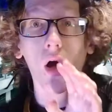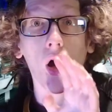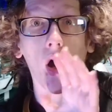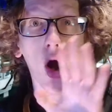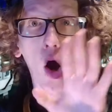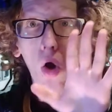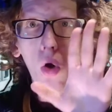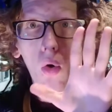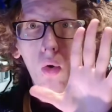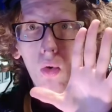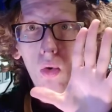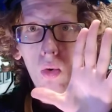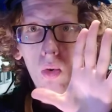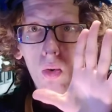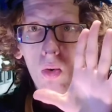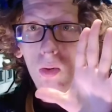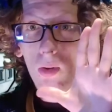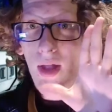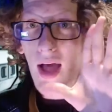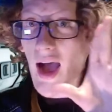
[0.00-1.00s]

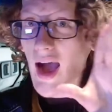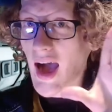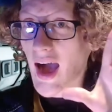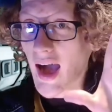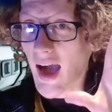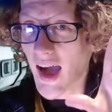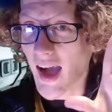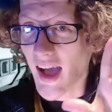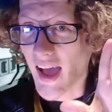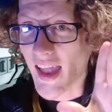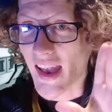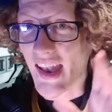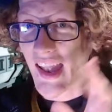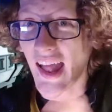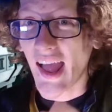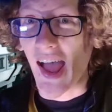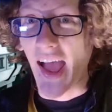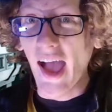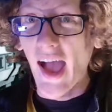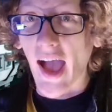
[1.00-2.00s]
Hold on!
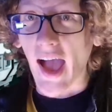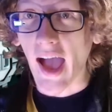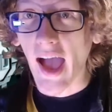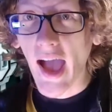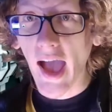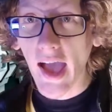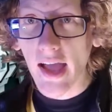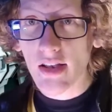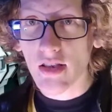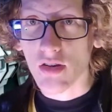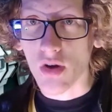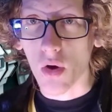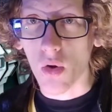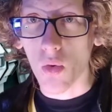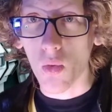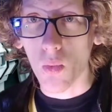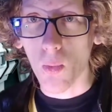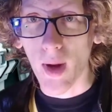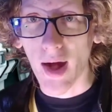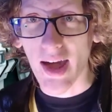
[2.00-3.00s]
I
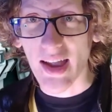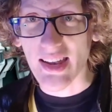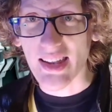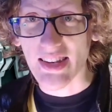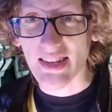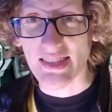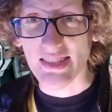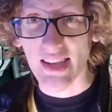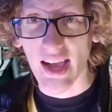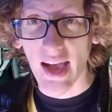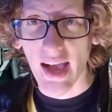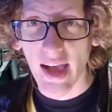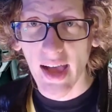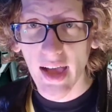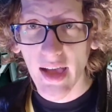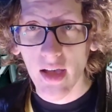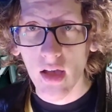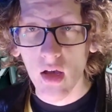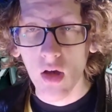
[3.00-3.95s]
don't want to die.